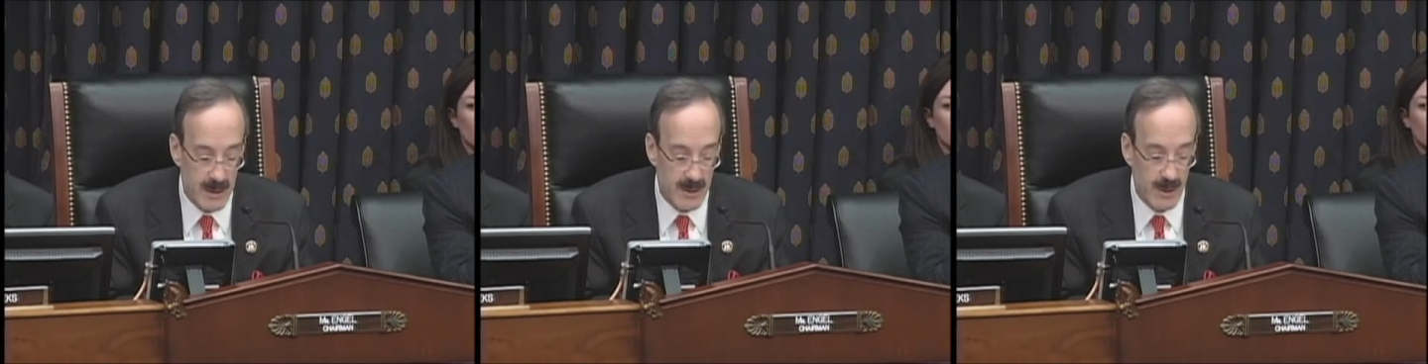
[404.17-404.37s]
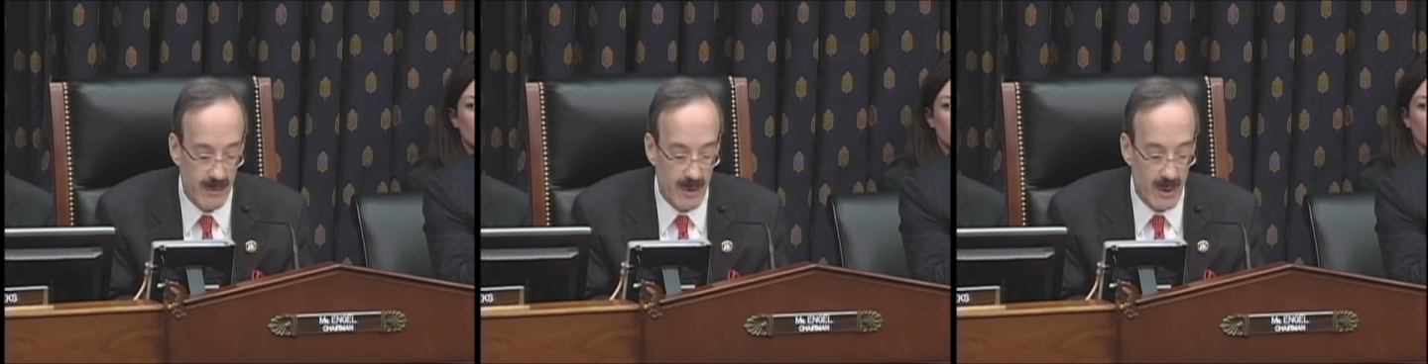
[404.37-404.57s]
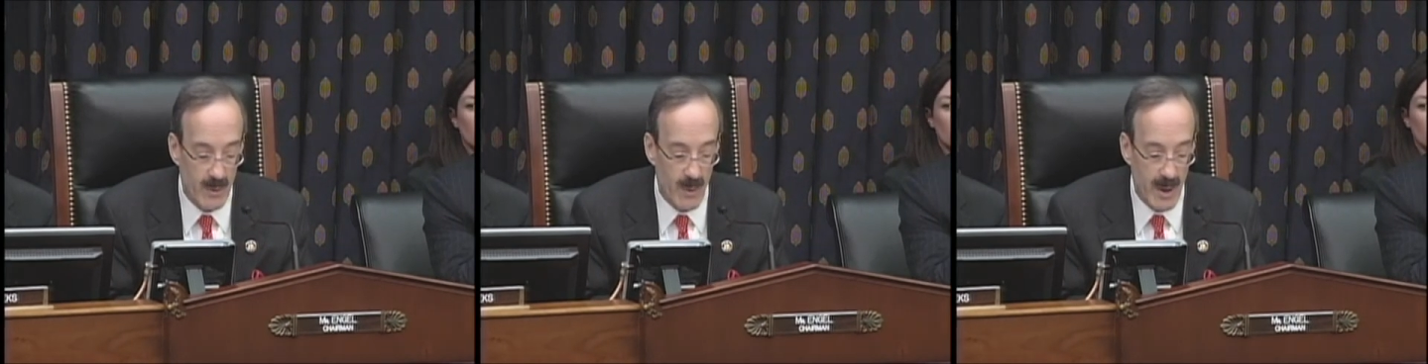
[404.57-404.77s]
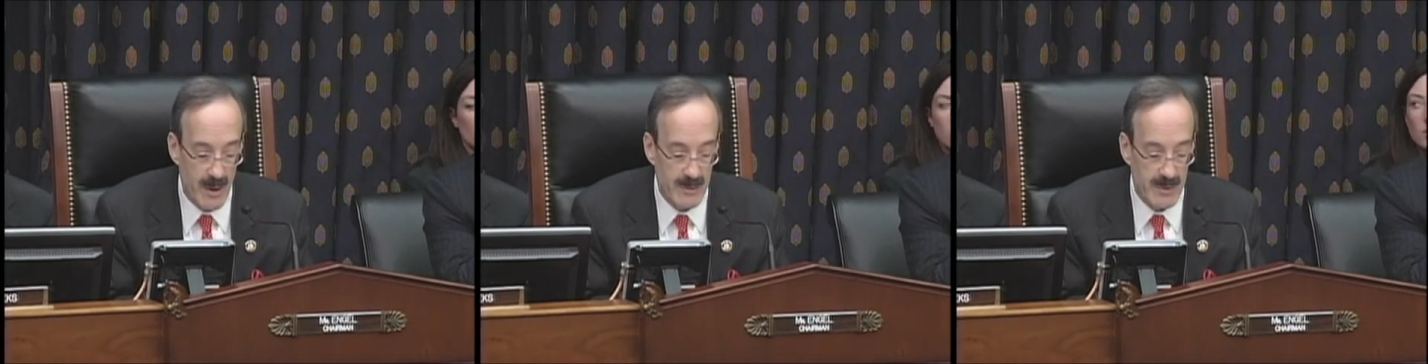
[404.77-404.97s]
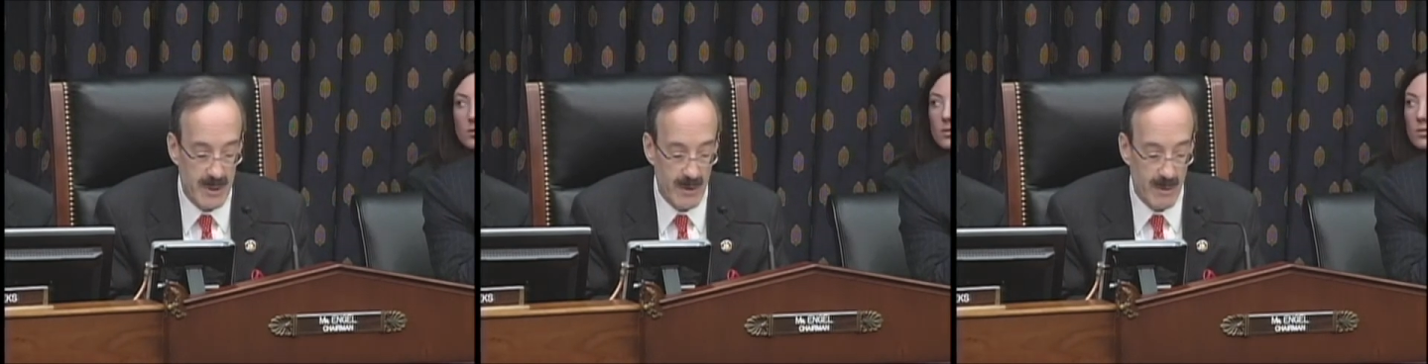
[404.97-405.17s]
still
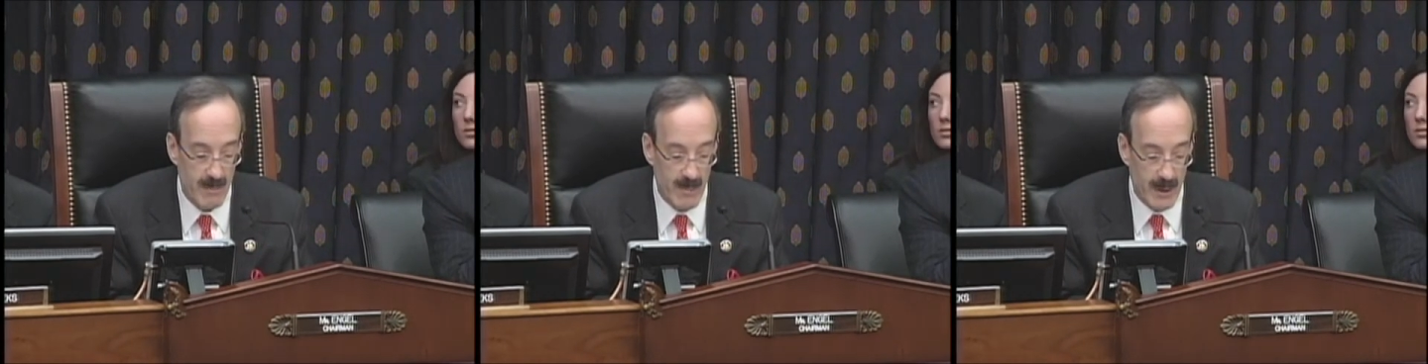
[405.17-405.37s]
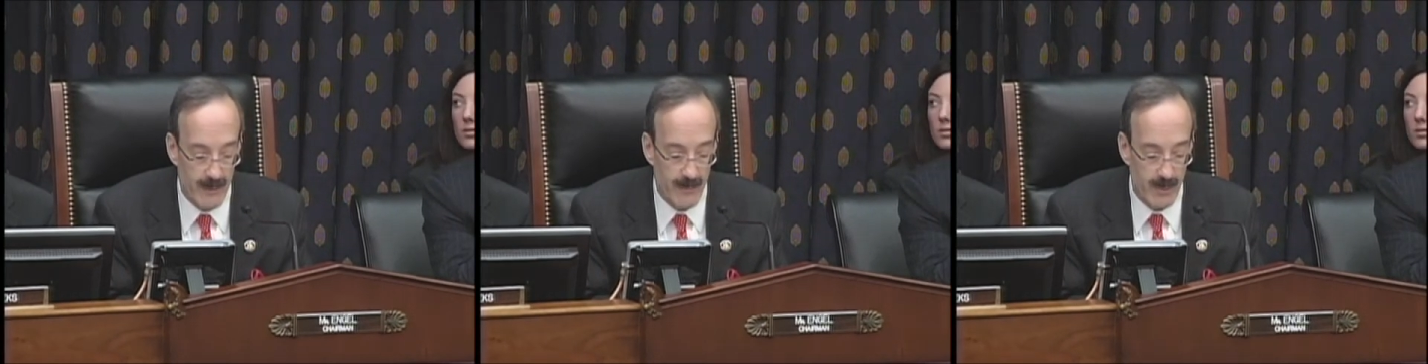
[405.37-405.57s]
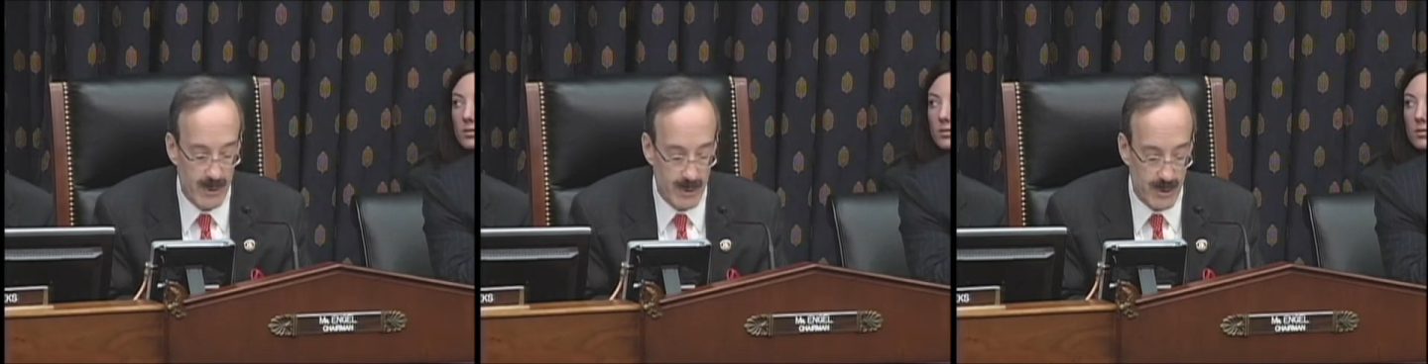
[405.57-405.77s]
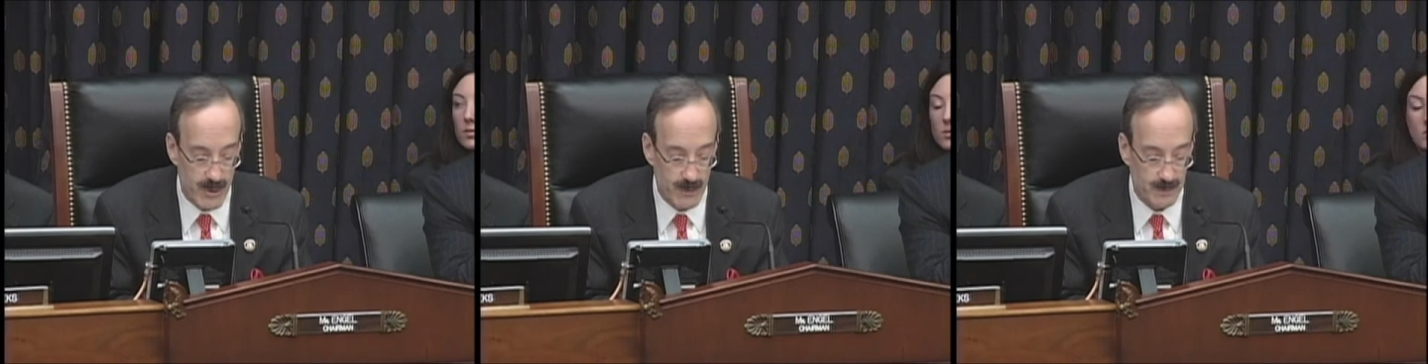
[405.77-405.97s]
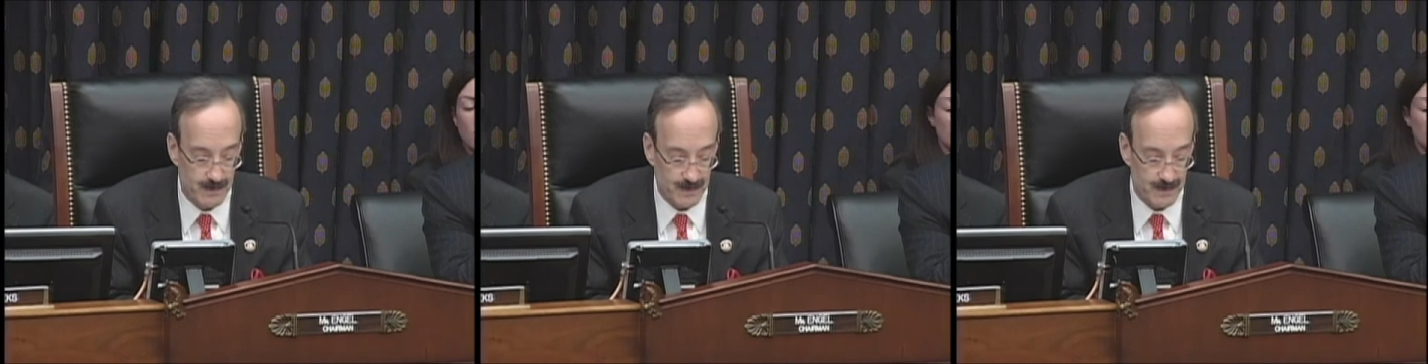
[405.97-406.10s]
requires another month or two